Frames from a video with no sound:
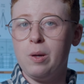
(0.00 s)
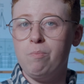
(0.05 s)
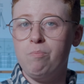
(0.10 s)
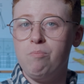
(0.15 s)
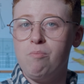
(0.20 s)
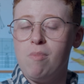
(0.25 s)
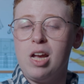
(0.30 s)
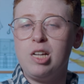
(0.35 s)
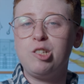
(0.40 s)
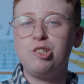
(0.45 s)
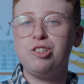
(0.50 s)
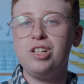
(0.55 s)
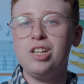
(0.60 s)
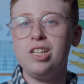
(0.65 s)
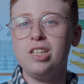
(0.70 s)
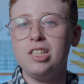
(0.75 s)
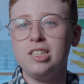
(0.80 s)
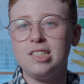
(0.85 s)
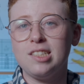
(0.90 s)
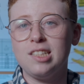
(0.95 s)

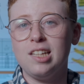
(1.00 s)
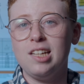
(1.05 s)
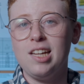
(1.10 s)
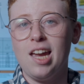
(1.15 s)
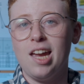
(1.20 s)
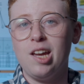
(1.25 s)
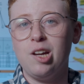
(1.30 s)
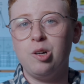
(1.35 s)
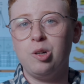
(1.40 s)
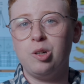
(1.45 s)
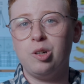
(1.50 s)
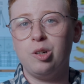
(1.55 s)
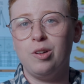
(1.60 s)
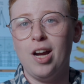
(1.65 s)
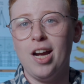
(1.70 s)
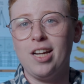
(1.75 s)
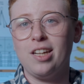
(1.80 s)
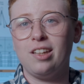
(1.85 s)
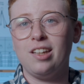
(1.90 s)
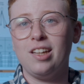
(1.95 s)
measuring the sling angle
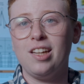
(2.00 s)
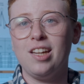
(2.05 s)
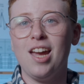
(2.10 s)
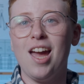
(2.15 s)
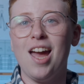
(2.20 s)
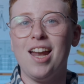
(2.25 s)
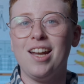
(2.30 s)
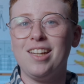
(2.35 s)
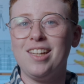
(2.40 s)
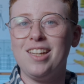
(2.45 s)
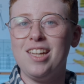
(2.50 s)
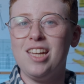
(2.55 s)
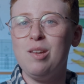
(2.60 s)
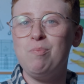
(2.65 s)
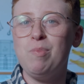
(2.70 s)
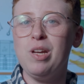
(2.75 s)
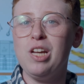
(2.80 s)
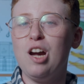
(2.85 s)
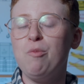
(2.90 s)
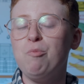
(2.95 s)
correctly, and
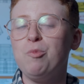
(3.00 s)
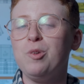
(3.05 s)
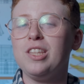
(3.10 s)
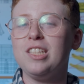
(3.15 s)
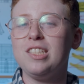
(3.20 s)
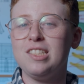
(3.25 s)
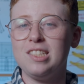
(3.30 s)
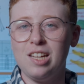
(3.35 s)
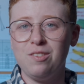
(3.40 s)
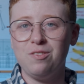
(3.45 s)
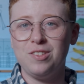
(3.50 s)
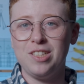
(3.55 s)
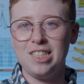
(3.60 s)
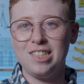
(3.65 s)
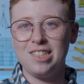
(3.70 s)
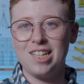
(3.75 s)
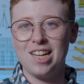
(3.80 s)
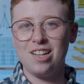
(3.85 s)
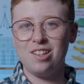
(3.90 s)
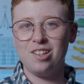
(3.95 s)
keeping up with the safety
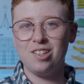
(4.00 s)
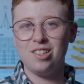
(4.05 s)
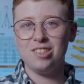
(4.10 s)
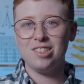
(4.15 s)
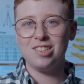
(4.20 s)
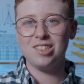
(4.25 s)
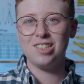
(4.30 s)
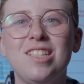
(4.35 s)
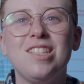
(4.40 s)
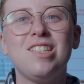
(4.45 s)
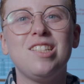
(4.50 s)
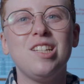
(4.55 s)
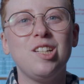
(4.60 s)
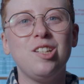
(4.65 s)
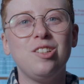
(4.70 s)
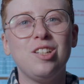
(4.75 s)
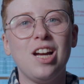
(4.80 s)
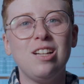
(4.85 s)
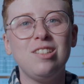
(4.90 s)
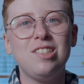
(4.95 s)
standards. Stick
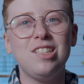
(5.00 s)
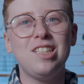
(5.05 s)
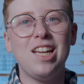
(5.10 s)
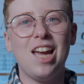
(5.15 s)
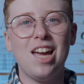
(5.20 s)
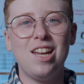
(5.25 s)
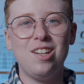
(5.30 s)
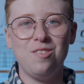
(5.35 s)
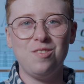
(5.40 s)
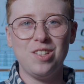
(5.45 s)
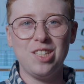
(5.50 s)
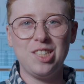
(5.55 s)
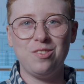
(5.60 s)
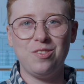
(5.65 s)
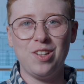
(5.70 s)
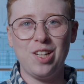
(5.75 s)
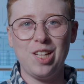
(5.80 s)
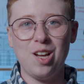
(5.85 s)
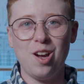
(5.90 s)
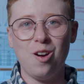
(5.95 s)
around to the end of this
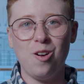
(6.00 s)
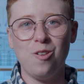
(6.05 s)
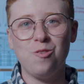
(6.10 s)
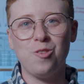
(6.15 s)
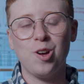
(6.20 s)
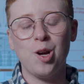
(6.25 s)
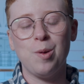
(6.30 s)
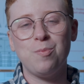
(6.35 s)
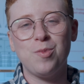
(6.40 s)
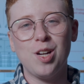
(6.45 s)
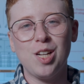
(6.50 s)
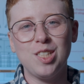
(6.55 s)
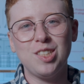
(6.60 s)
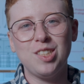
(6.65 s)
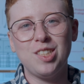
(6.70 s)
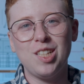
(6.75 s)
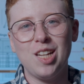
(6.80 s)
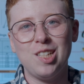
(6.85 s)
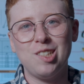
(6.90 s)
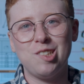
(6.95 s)
video for a
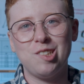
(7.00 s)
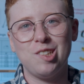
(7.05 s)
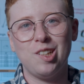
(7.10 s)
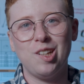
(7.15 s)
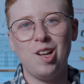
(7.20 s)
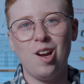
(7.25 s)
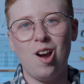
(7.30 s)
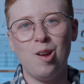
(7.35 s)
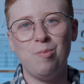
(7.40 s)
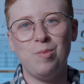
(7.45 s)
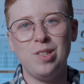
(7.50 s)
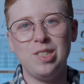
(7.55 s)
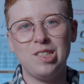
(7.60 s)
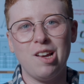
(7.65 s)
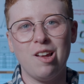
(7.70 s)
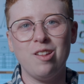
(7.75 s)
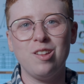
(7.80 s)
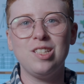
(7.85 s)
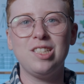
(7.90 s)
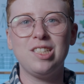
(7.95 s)
presentation on
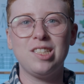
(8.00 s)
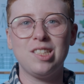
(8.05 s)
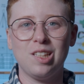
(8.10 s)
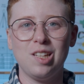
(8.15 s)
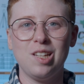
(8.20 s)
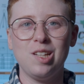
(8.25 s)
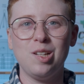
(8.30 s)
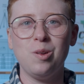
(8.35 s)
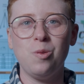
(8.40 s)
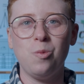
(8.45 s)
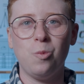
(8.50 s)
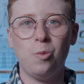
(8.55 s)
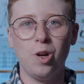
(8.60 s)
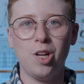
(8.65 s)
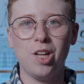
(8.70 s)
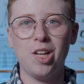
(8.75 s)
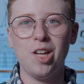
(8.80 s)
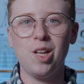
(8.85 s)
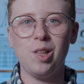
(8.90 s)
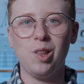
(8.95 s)
Mazzella's sling
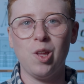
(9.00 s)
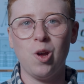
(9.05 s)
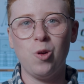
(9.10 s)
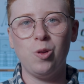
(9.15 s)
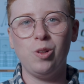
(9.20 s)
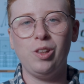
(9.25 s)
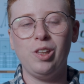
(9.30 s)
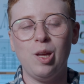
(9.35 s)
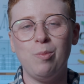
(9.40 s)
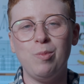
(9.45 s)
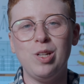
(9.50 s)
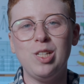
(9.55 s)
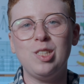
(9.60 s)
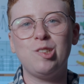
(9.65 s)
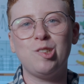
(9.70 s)
working load limit